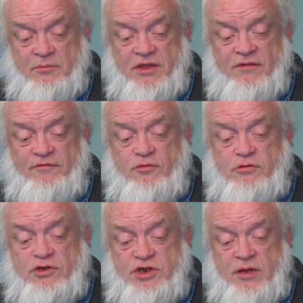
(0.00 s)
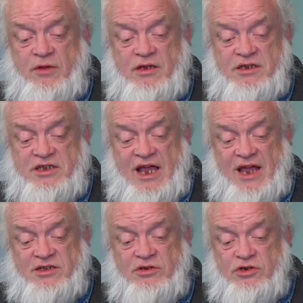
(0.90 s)
but the Fukushima
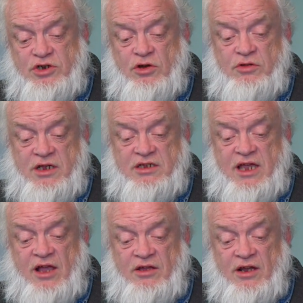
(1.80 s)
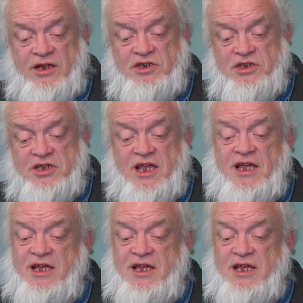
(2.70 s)
disaster showed these calculations